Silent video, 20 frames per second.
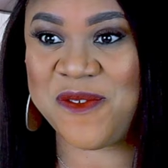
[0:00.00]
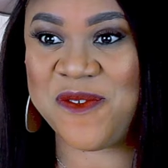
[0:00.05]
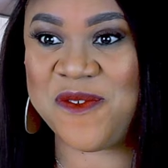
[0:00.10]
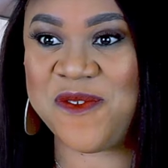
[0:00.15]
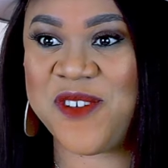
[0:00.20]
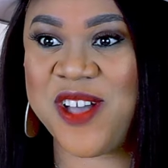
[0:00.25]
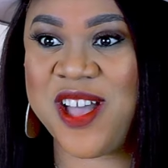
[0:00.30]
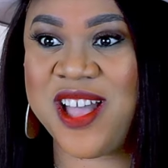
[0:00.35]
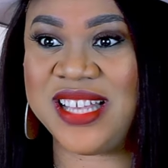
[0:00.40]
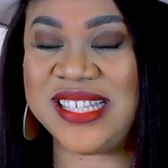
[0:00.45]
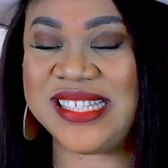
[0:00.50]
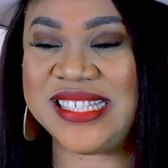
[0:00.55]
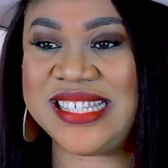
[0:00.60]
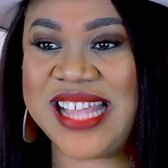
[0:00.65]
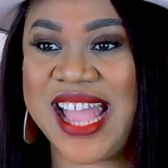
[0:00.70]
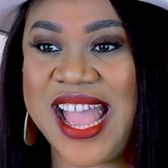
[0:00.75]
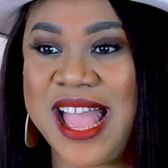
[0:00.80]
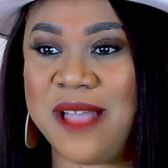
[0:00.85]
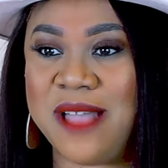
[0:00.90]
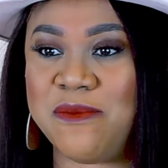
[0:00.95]
the first
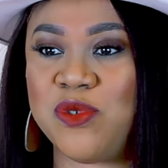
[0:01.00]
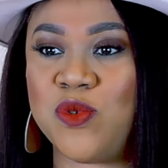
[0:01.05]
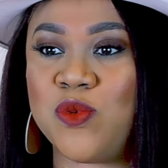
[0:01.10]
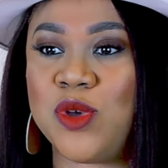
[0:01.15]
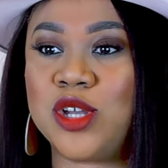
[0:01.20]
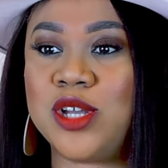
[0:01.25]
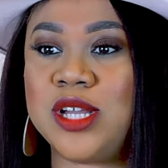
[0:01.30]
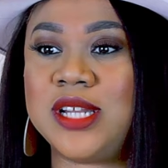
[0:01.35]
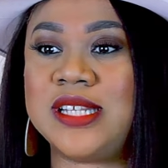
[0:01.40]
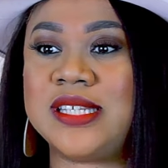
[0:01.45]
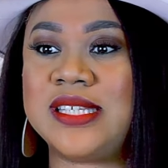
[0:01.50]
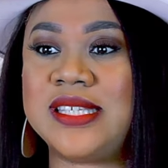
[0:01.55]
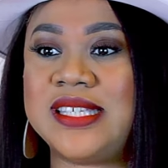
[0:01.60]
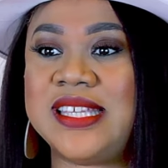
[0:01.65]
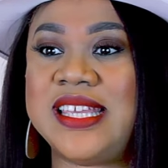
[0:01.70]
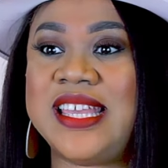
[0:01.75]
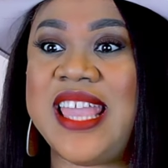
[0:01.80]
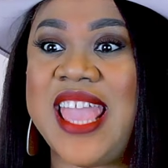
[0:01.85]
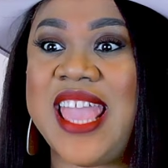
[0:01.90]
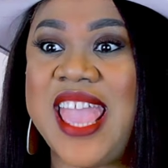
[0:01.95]
time, you are going to
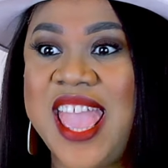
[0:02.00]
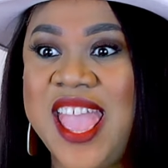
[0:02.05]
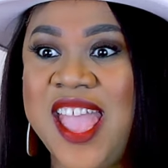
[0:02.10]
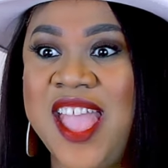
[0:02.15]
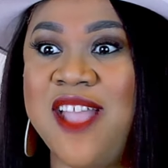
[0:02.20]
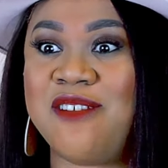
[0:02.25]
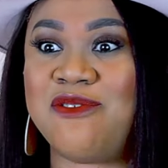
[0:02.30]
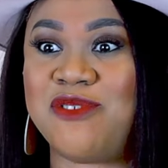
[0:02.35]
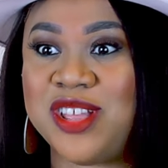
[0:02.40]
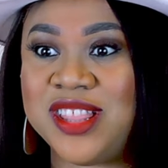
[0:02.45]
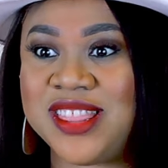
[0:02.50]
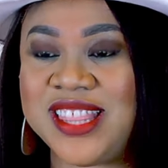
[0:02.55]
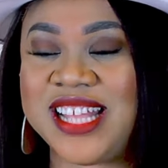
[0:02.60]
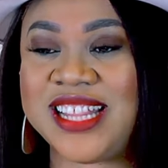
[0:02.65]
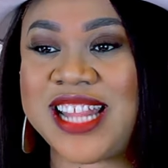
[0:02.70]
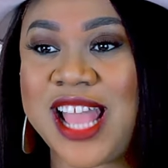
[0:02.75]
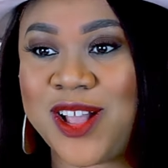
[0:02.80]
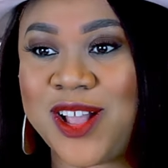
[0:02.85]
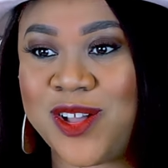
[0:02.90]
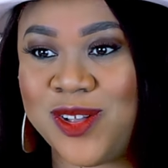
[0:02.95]
see
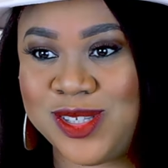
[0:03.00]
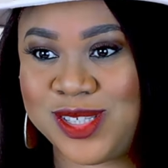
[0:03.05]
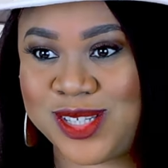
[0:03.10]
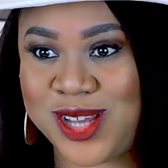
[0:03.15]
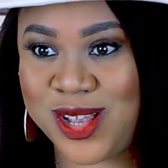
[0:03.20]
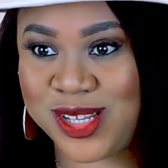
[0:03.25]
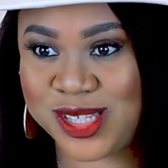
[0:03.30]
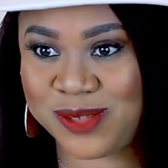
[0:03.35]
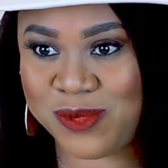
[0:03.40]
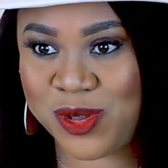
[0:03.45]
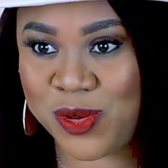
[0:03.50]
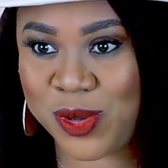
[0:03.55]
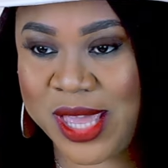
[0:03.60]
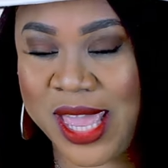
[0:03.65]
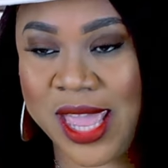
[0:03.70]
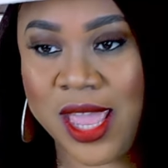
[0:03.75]
everything that concerns me,